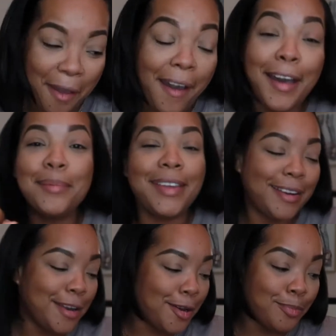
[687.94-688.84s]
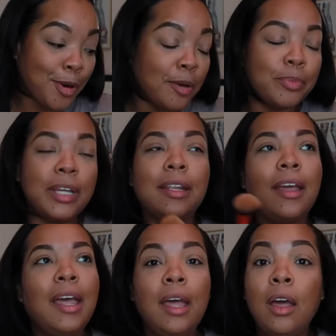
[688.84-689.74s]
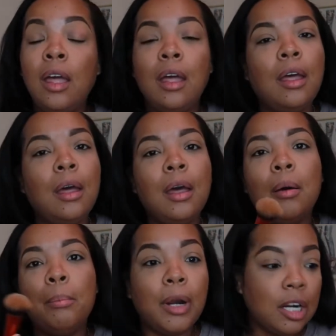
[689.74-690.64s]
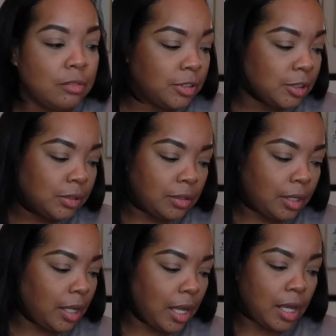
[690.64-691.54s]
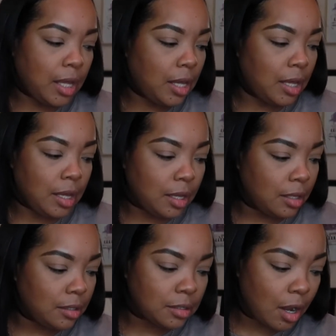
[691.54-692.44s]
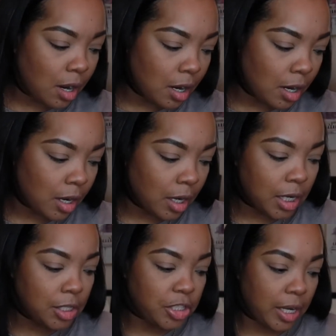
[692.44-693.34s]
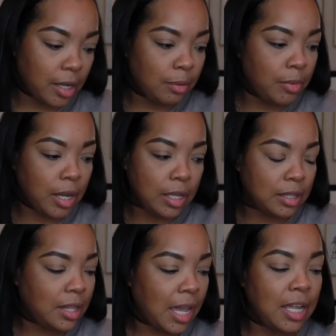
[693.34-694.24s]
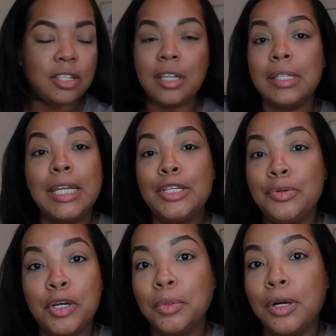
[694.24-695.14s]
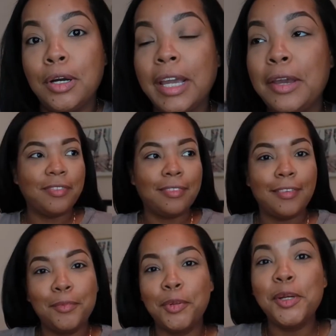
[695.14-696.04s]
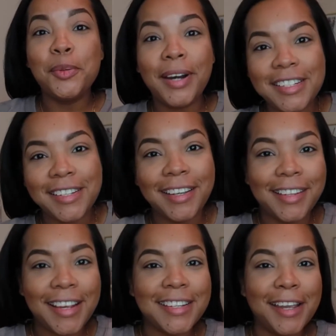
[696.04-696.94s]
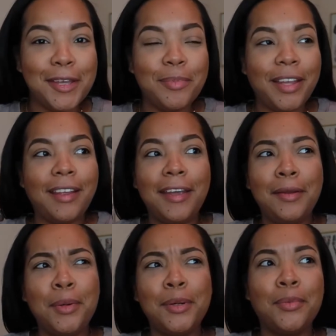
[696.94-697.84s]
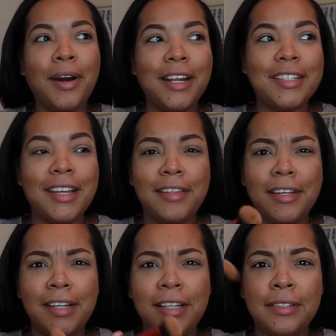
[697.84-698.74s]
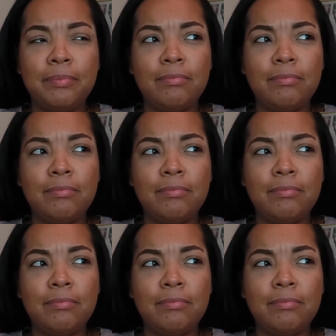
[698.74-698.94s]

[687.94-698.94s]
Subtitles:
I'm kidding, no, but Marvel is our jam. They just can do no wrong. And when we were watching it last night in bed, and we were watching the